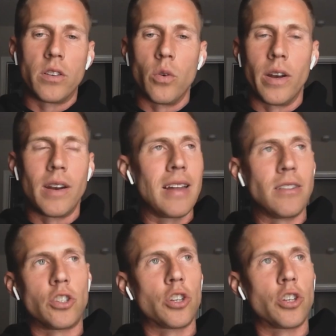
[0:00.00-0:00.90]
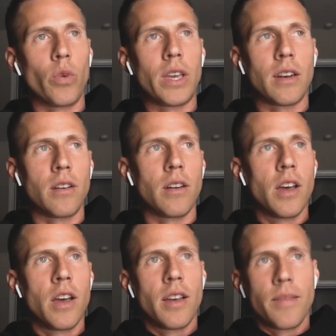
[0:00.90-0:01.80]
do it. And sure,
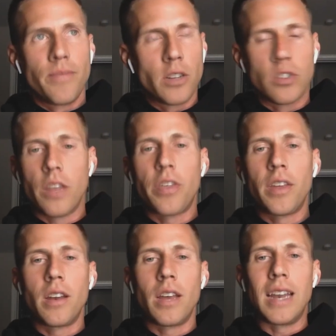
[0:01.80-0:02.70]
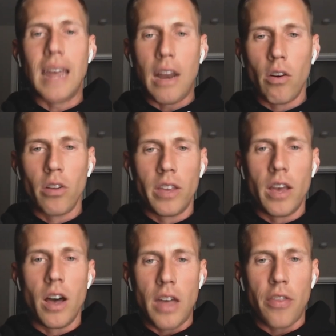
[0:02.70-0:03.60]
there's nothing inherently
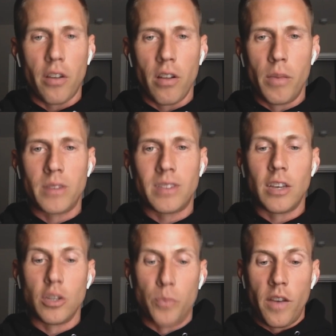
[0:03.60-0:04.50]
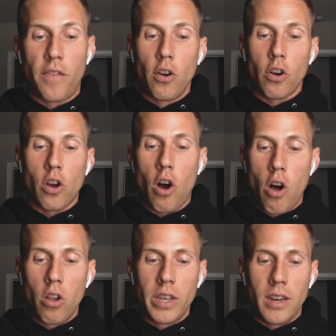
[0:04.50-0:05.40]
unethical about sales, but if you're
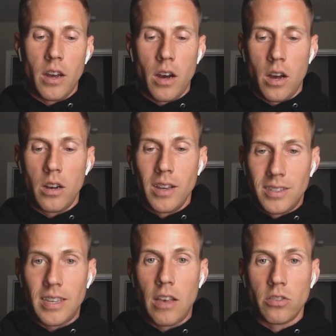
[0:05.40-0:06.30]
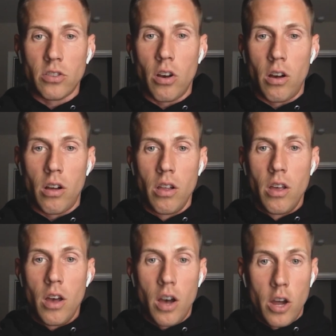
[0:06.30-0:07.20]
calling a sales call
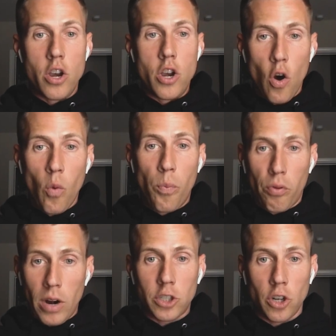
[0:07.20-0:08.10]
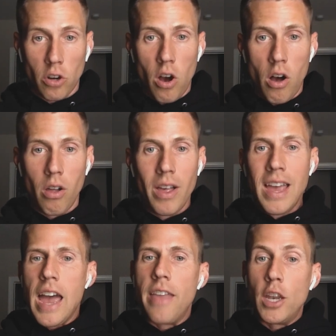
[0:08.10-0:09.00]
a no pressure call
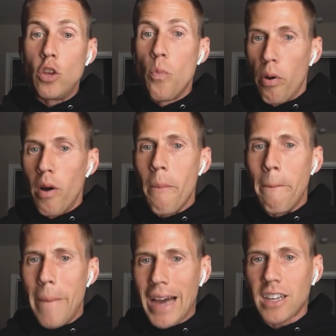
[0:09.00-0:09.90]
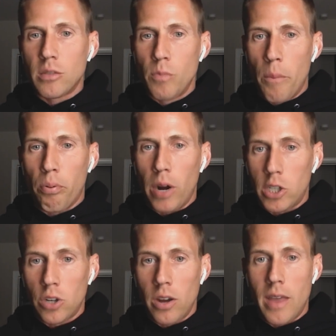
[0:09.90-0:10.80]
and then you put maximum
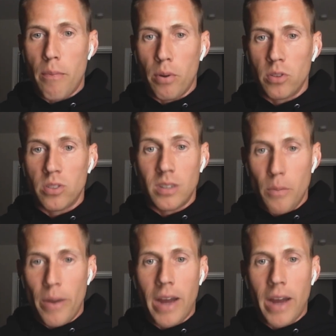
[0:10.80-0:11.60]
pressure on that person to buy